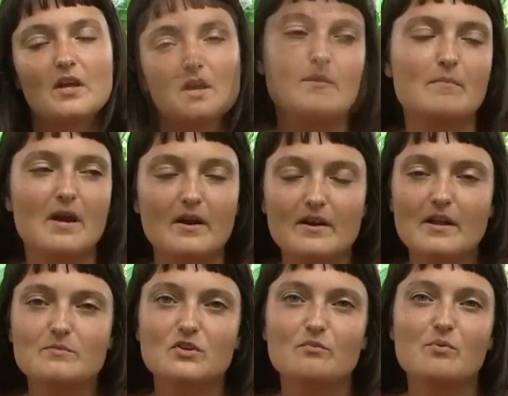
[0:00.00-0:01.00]
The
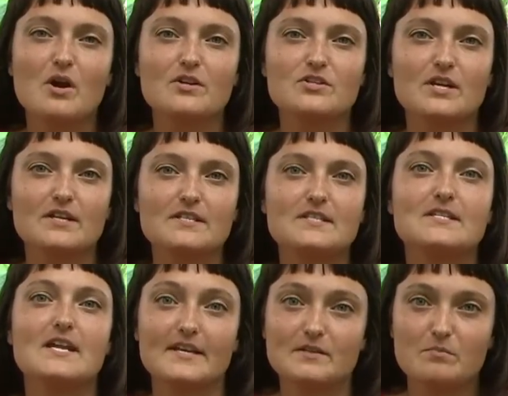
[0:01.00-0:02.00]
Paradigm Shift Project's
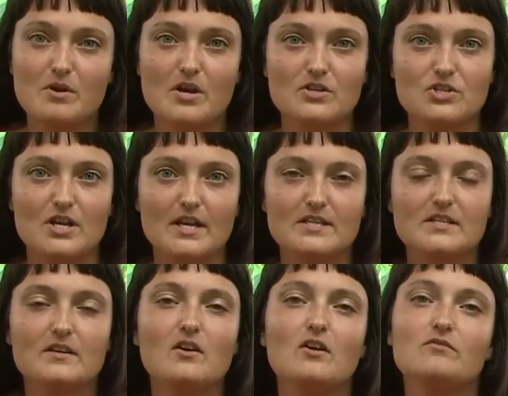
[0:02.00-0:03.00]
next project,
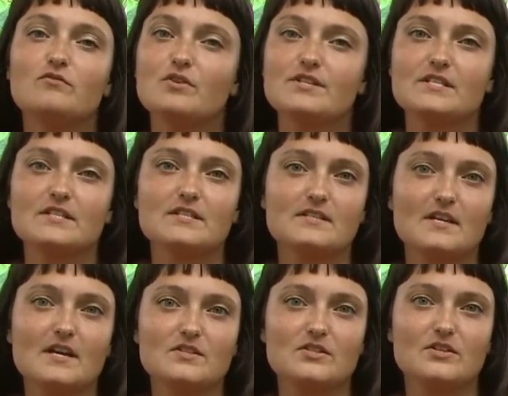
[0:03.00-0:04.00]
called Voicing
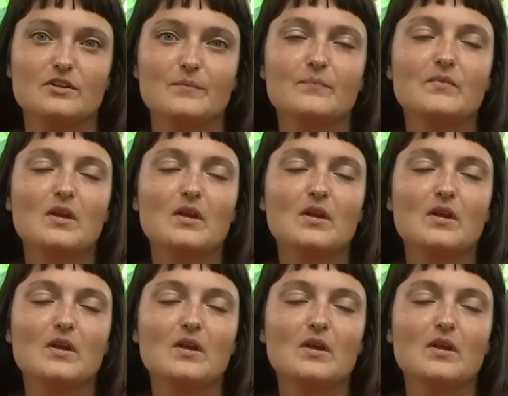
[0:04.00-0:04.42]
Disaster,